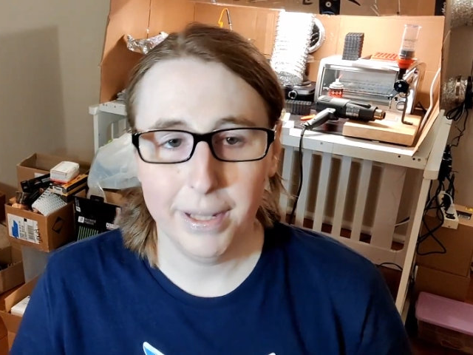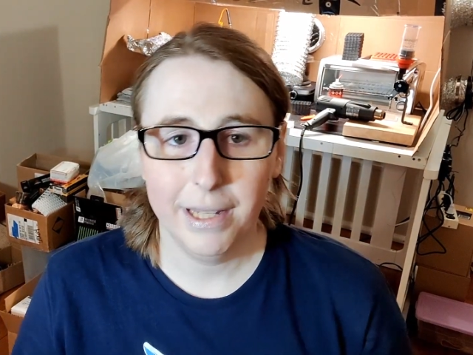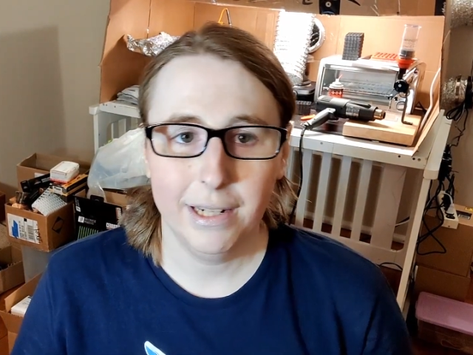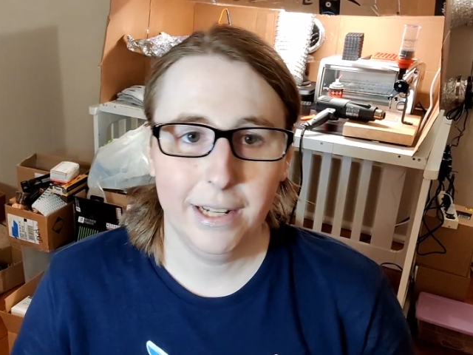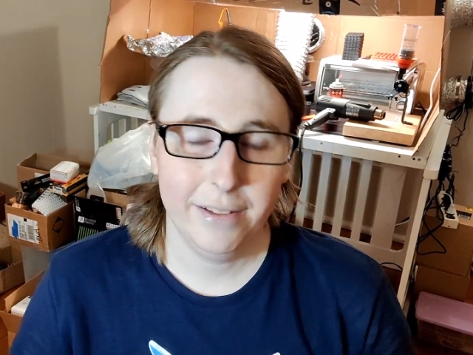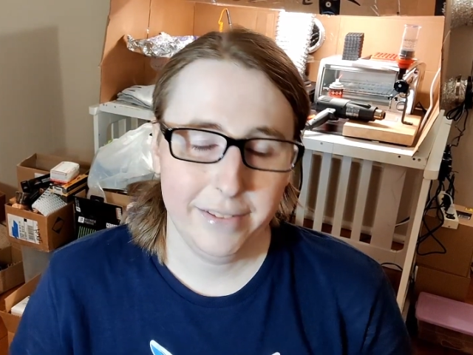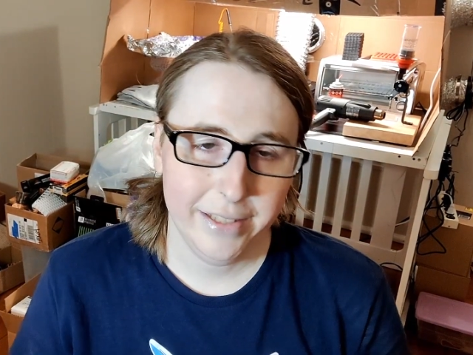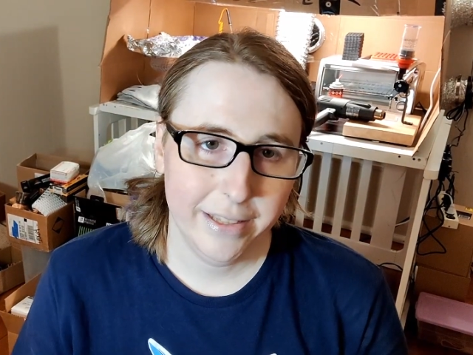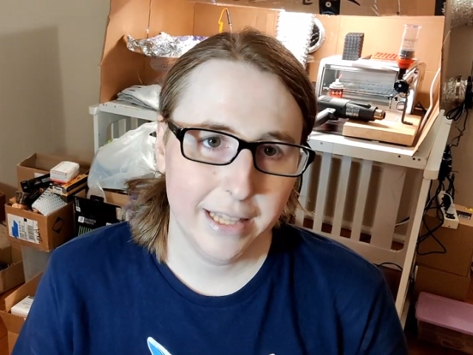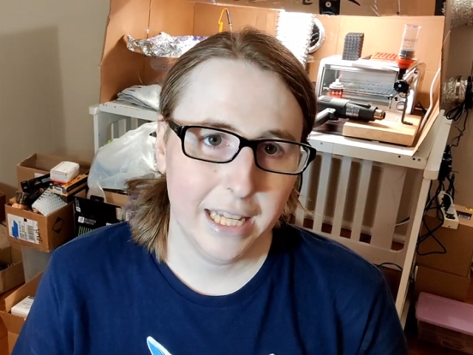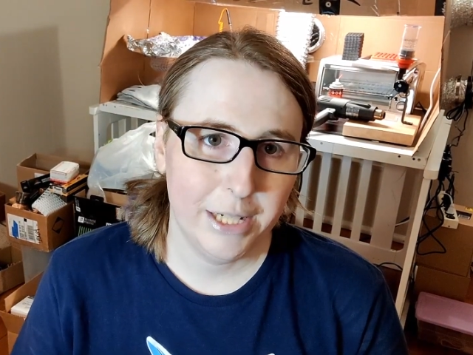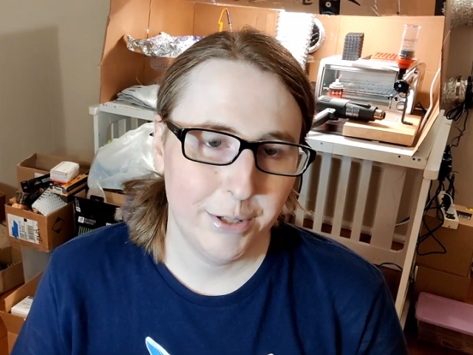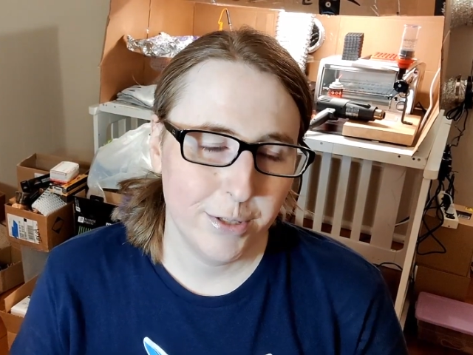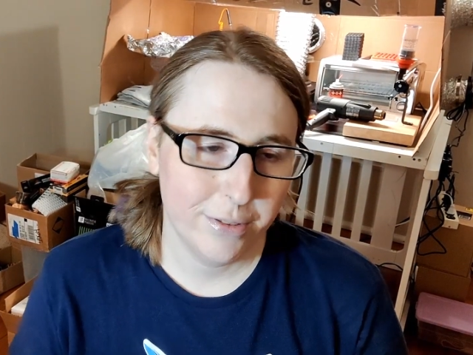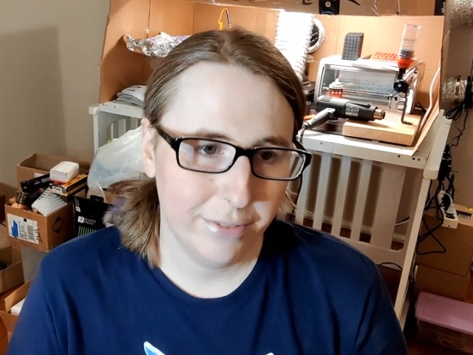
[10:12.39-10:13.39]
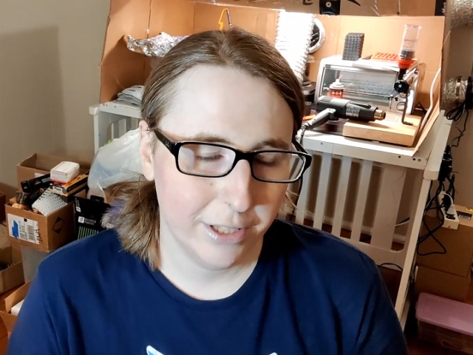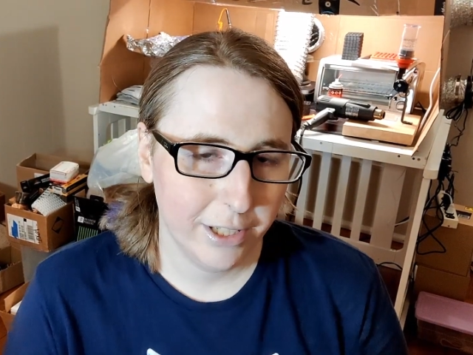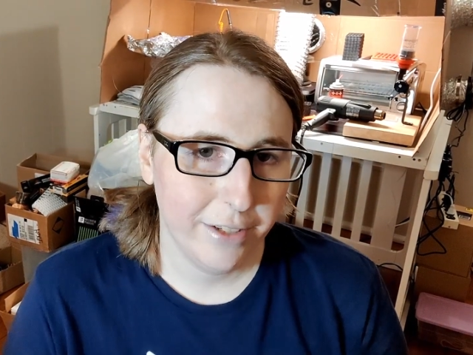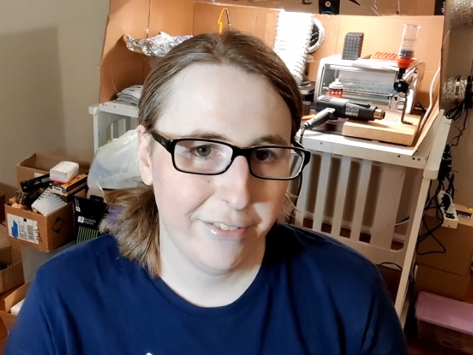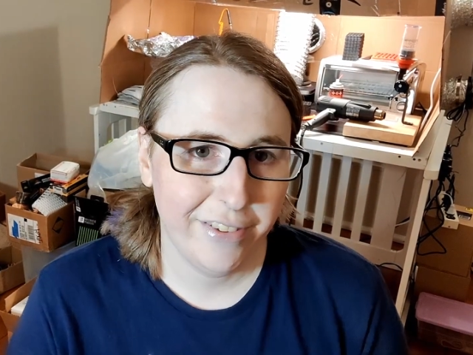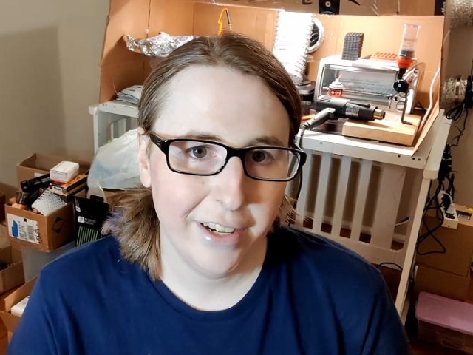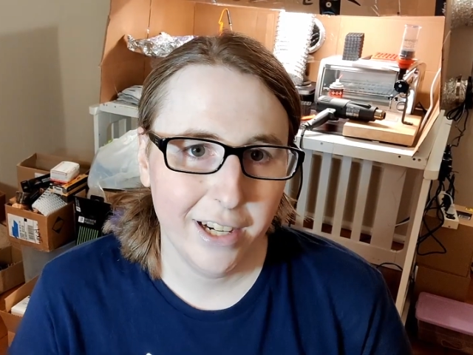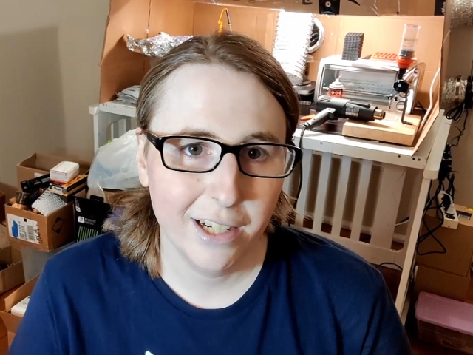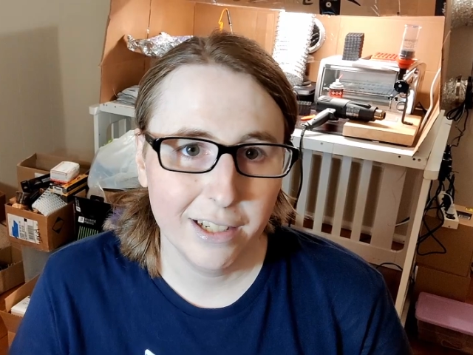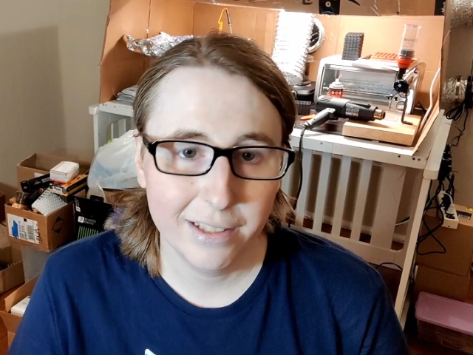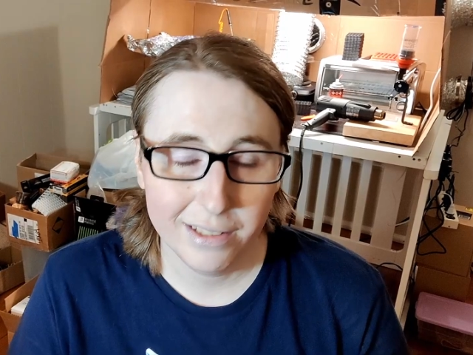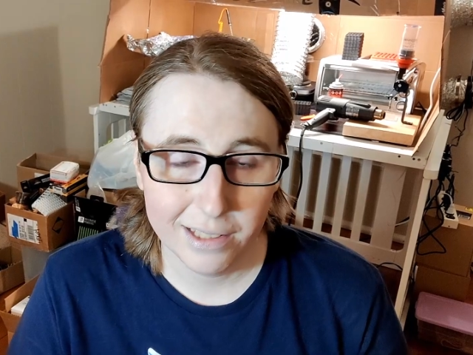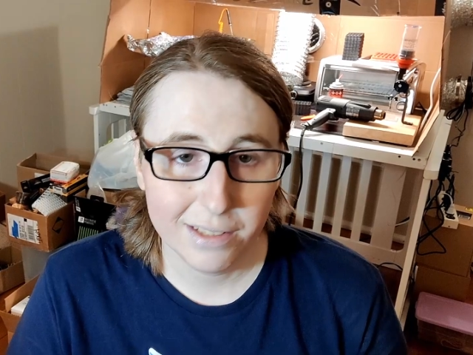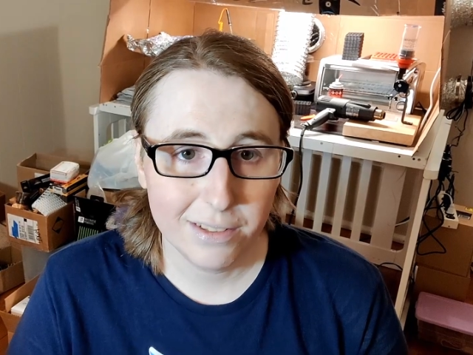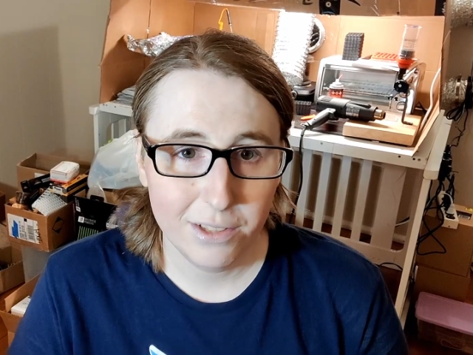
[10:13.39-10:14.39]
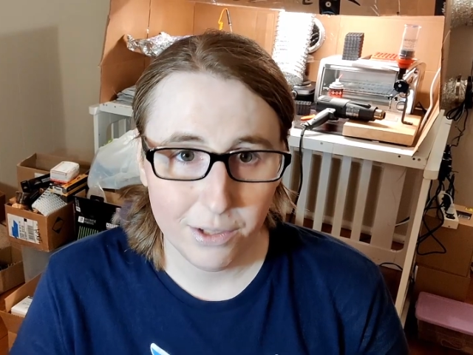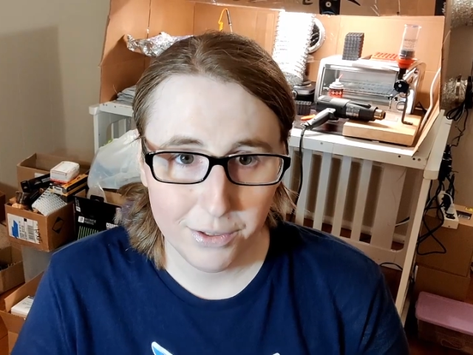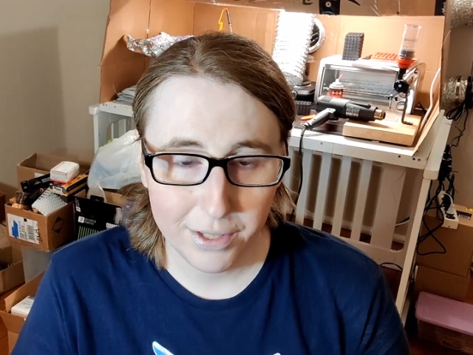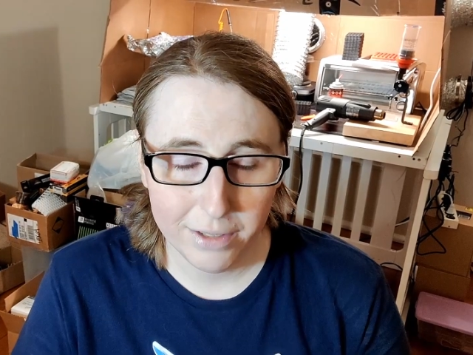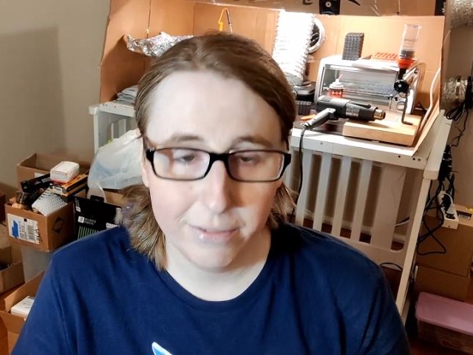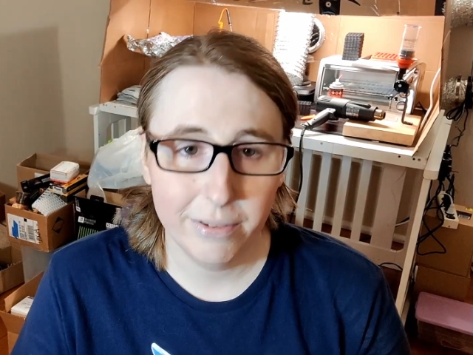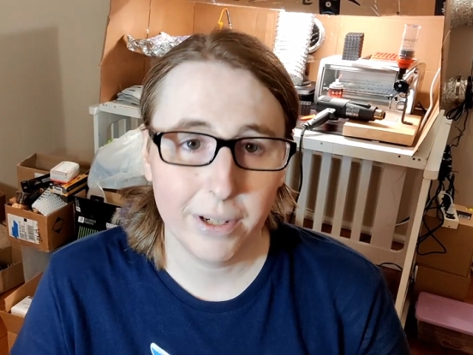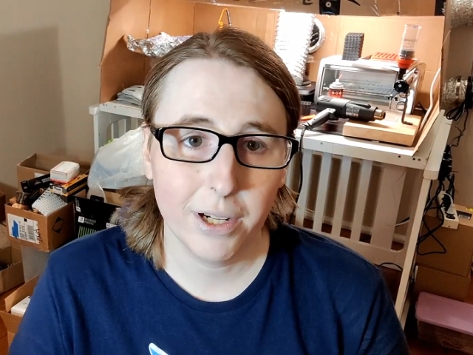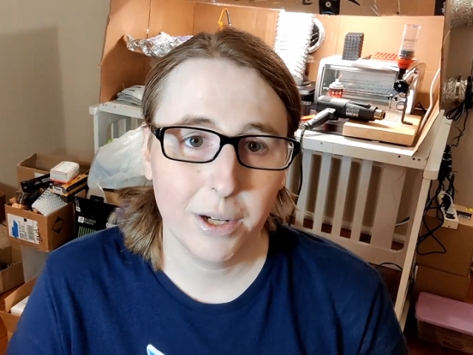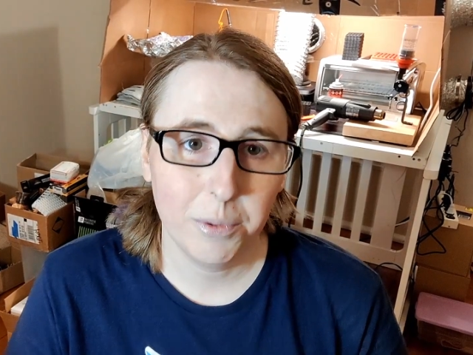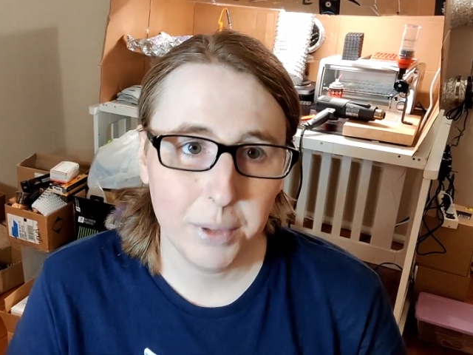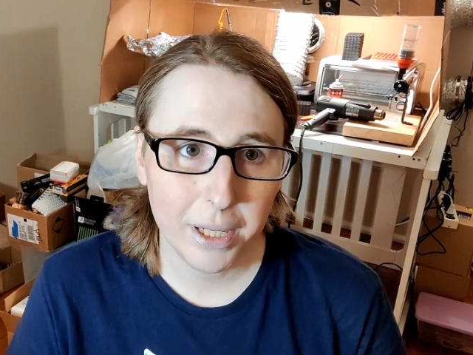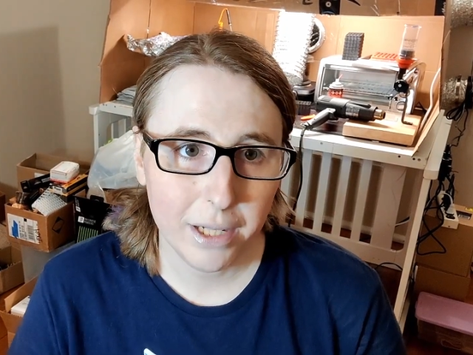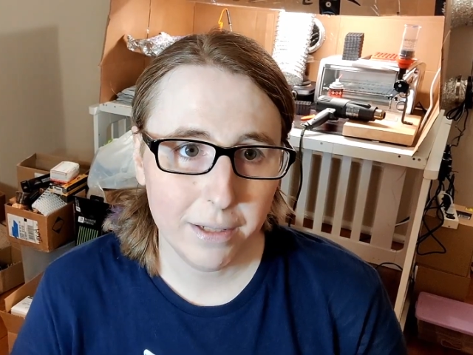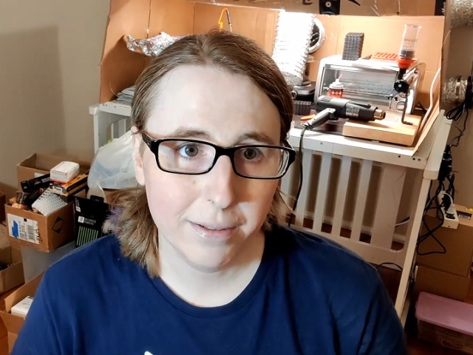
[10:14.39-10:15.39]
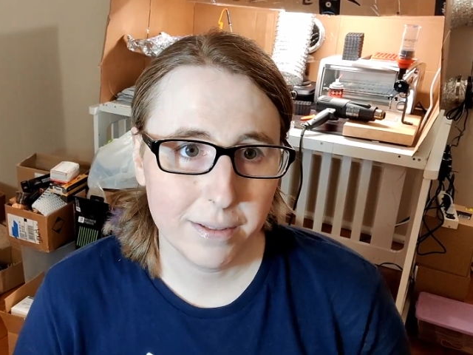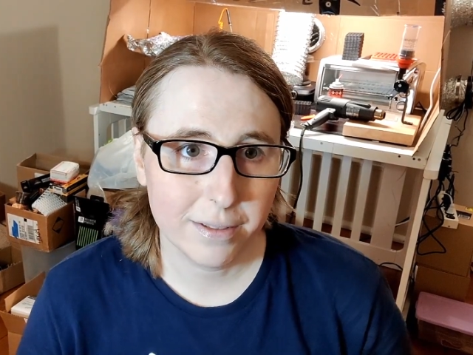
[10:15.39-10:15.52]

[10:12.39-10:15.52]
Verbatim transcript: and I think that was very fair, and it still did very well.